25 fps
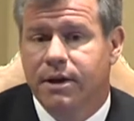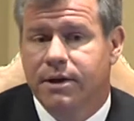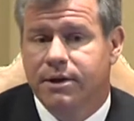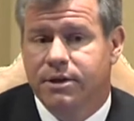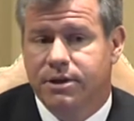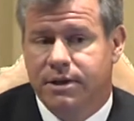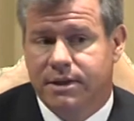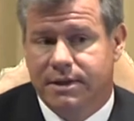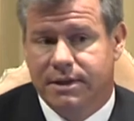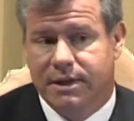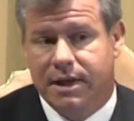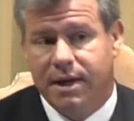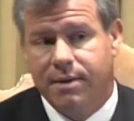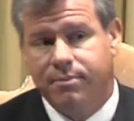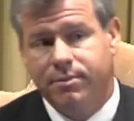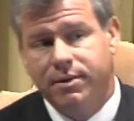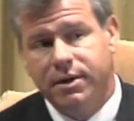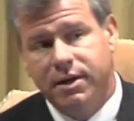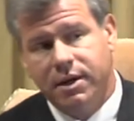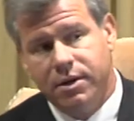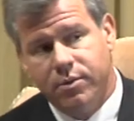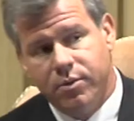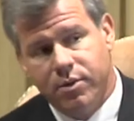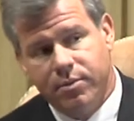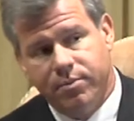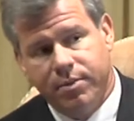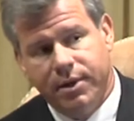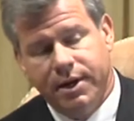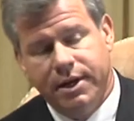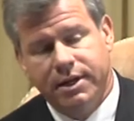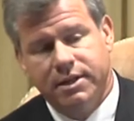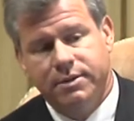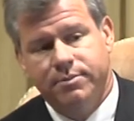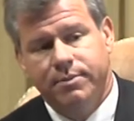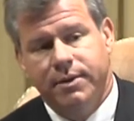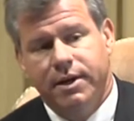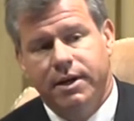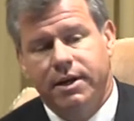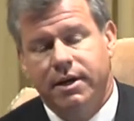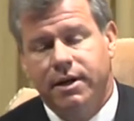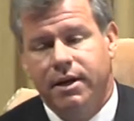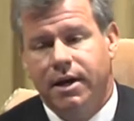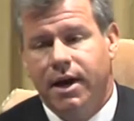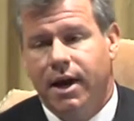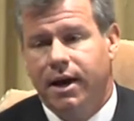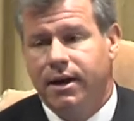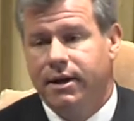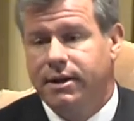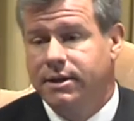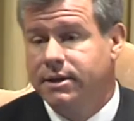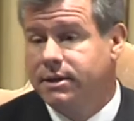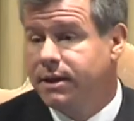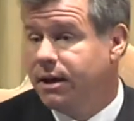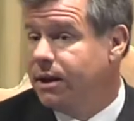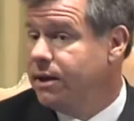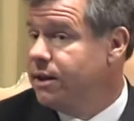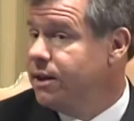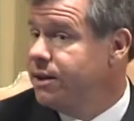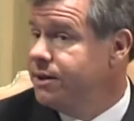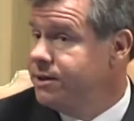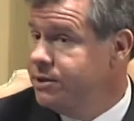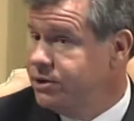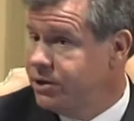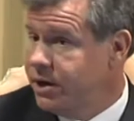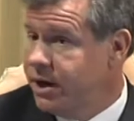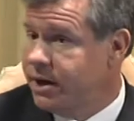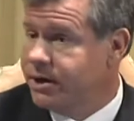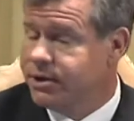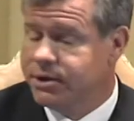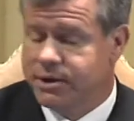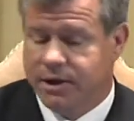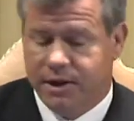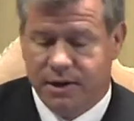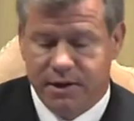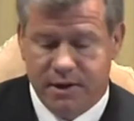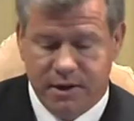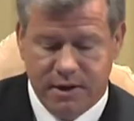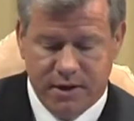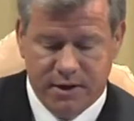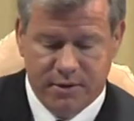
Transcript: She skipped the knee replacement, had a single injection